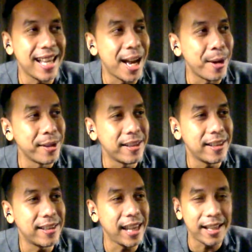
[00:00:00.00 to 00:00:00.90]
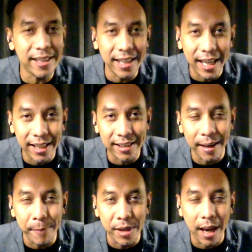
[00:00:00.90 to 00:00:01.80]
it sounds sexy at the
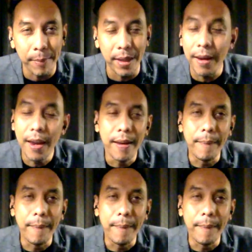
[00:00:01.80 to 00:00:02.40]
same time.